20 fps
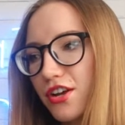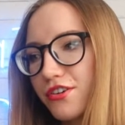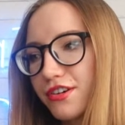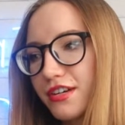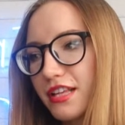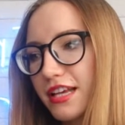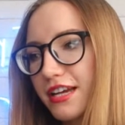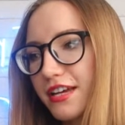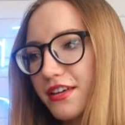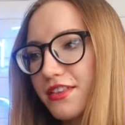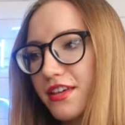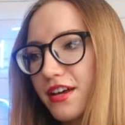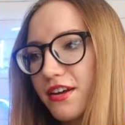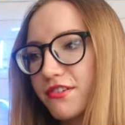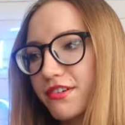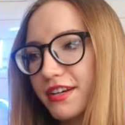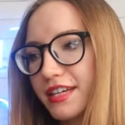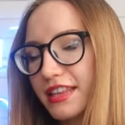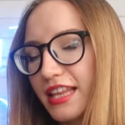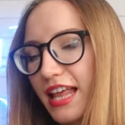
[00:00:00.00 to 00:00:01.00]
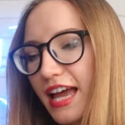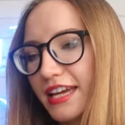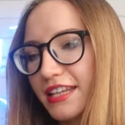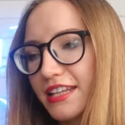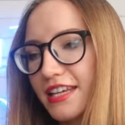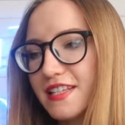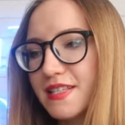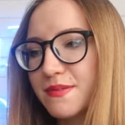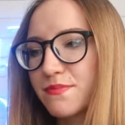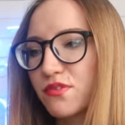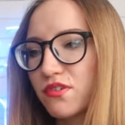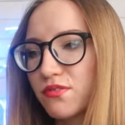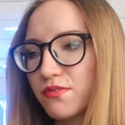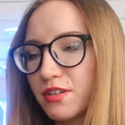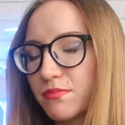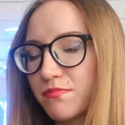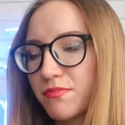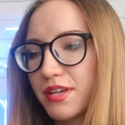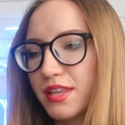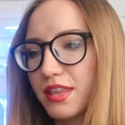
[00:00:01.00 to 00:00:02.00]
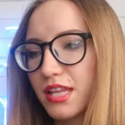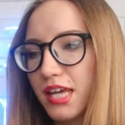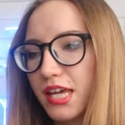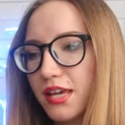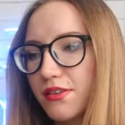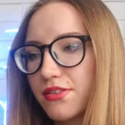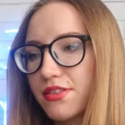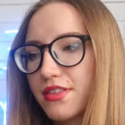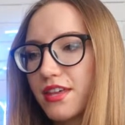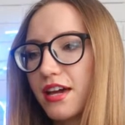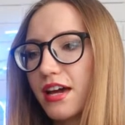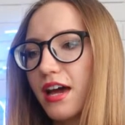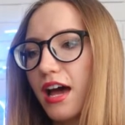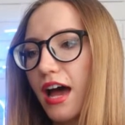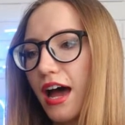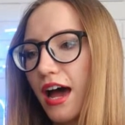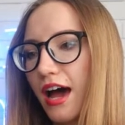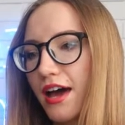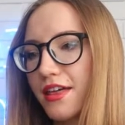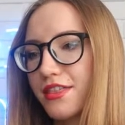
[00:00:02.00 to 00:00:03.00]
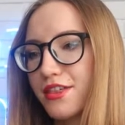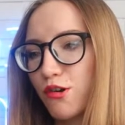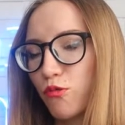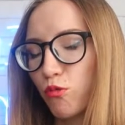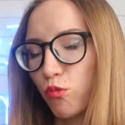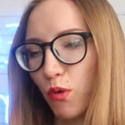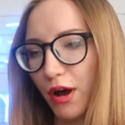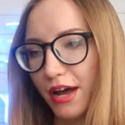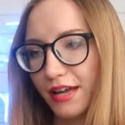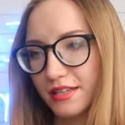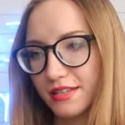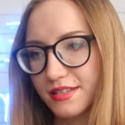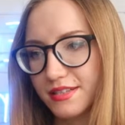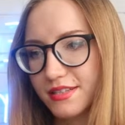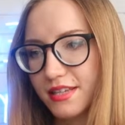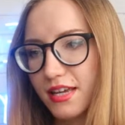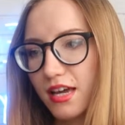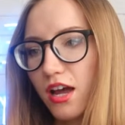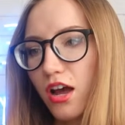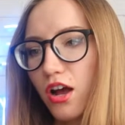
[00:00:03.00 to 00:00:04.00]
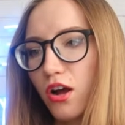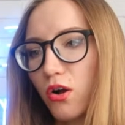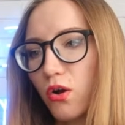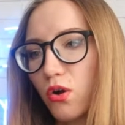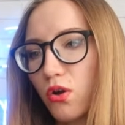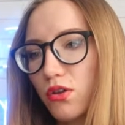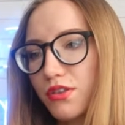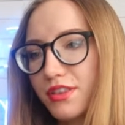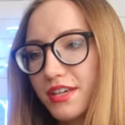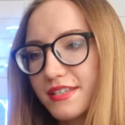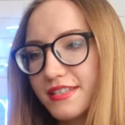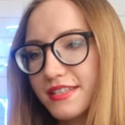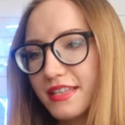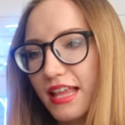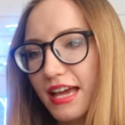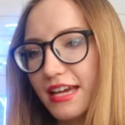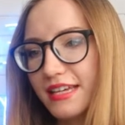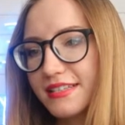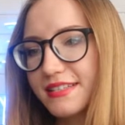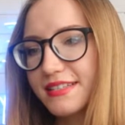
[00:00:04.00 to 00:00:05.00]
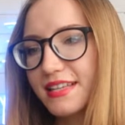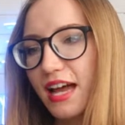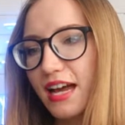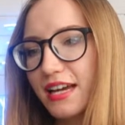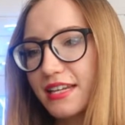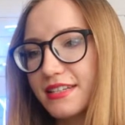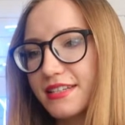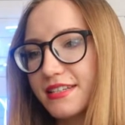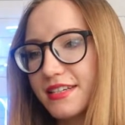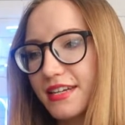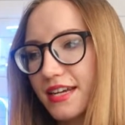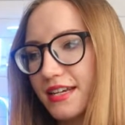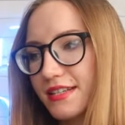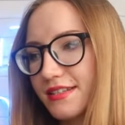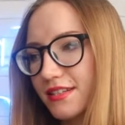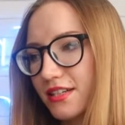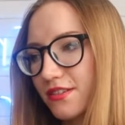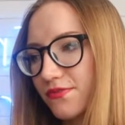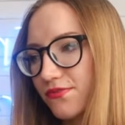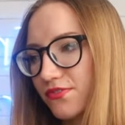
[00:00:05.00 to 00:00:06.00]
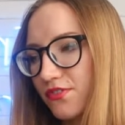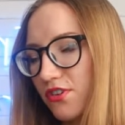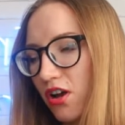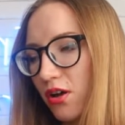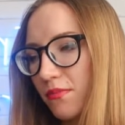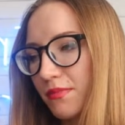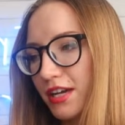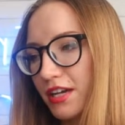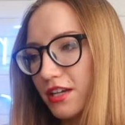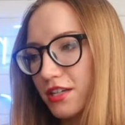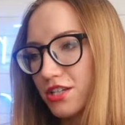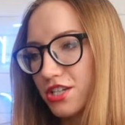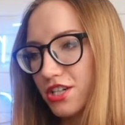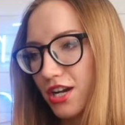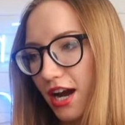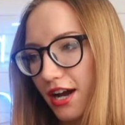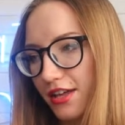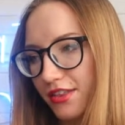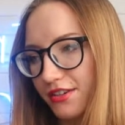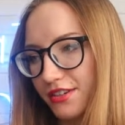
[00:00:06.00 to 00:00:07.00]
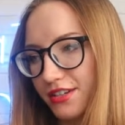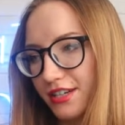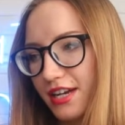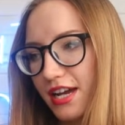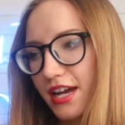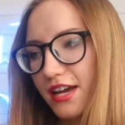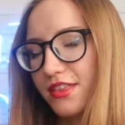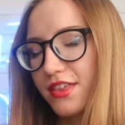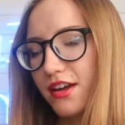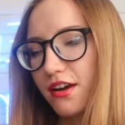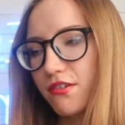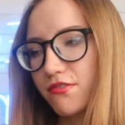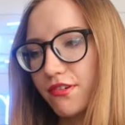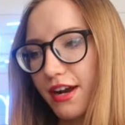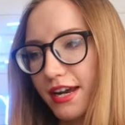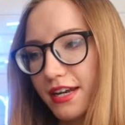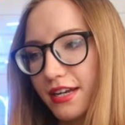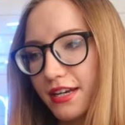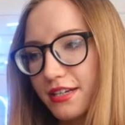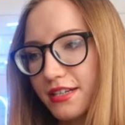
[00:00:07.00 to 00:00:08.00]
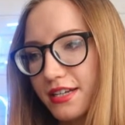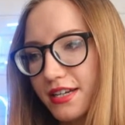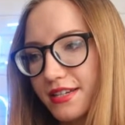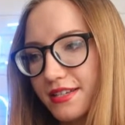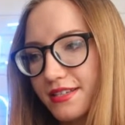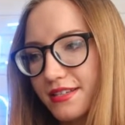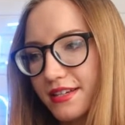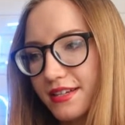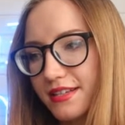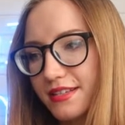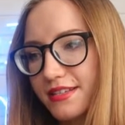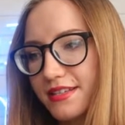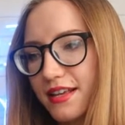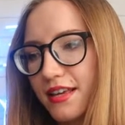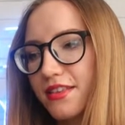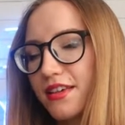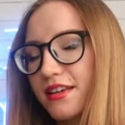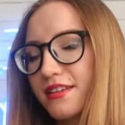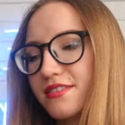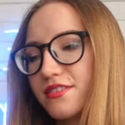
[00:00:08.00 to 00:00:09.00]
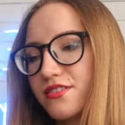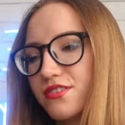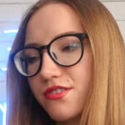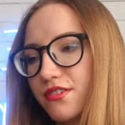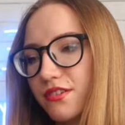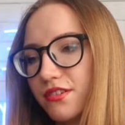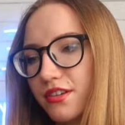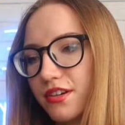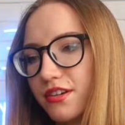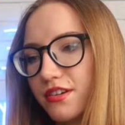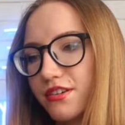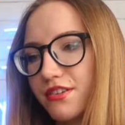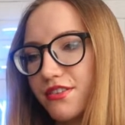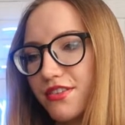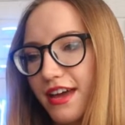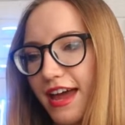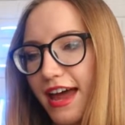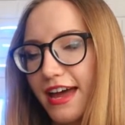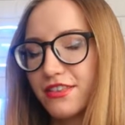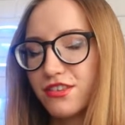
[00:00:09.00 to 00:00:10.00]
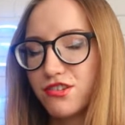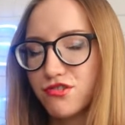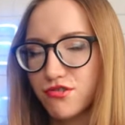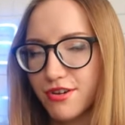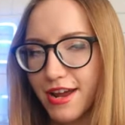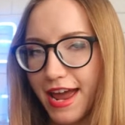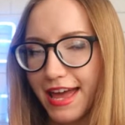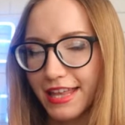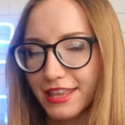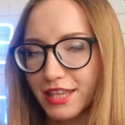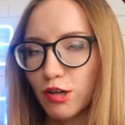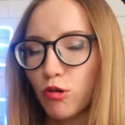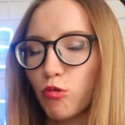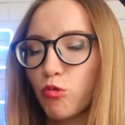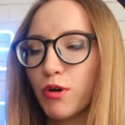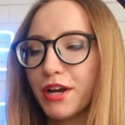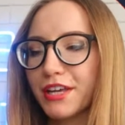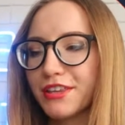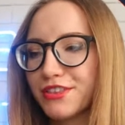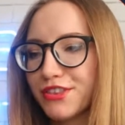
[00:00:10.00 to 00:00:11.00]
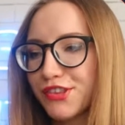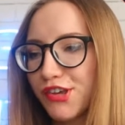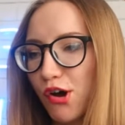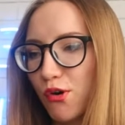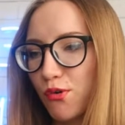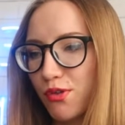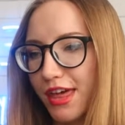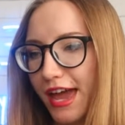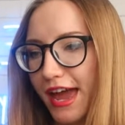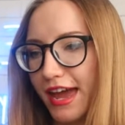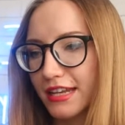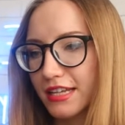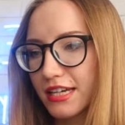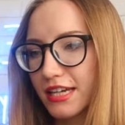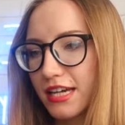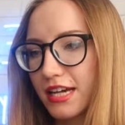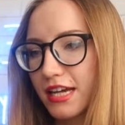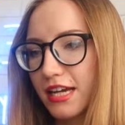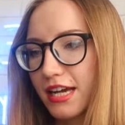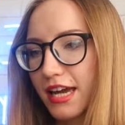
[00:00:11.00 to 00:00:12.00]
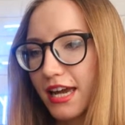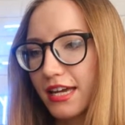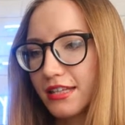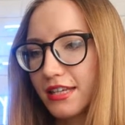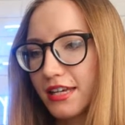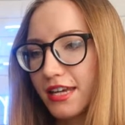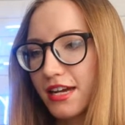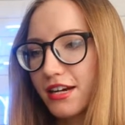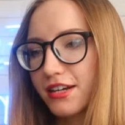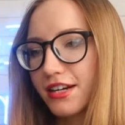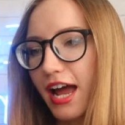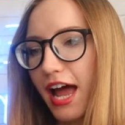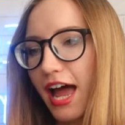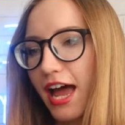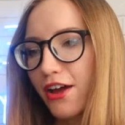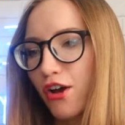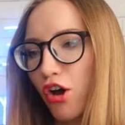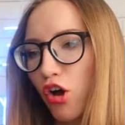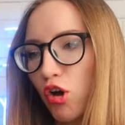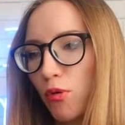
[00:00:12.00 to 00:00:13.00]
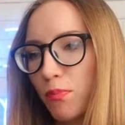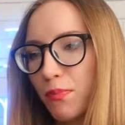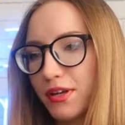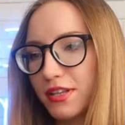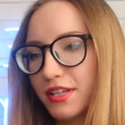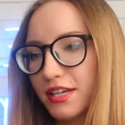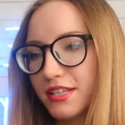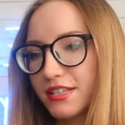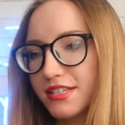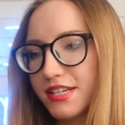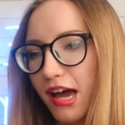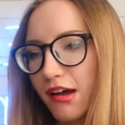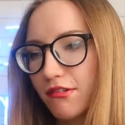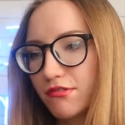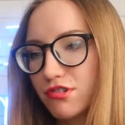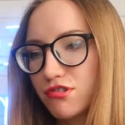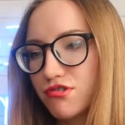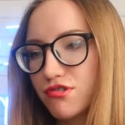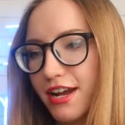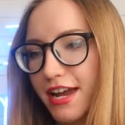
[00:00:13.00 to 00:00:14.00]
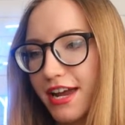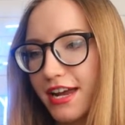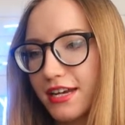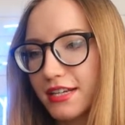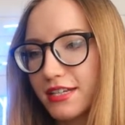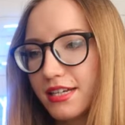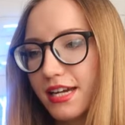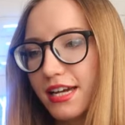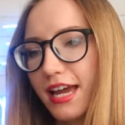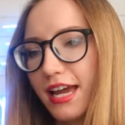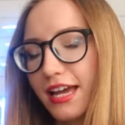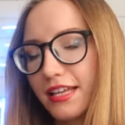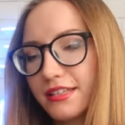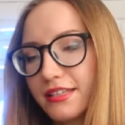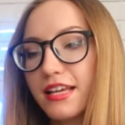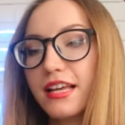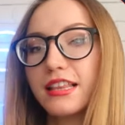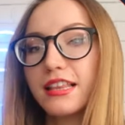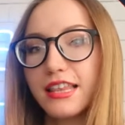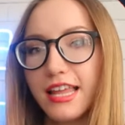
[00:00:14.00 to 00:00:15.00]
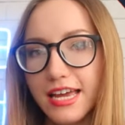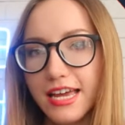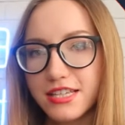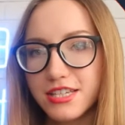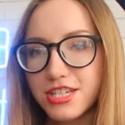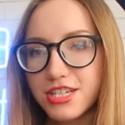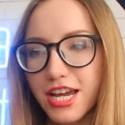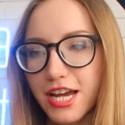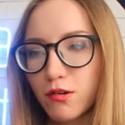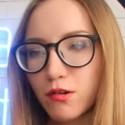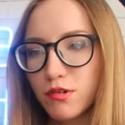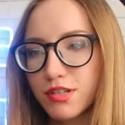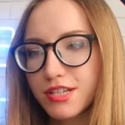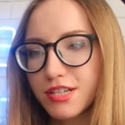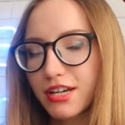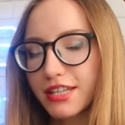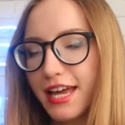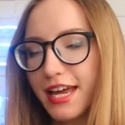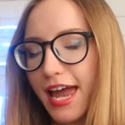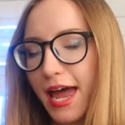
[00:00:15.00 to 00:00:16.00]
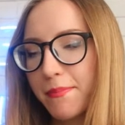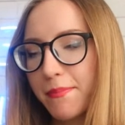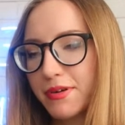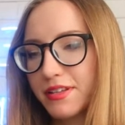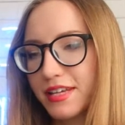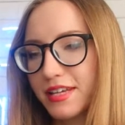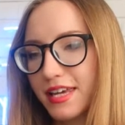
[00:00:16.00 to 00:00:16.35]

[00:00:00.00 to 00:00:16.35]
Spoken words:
earlier, the green line is moving beneath the other ones. All these lines are distant from each other. The greater distance, the stronger that trend. We know that. And here I open a down trade and let's check what's gonna happen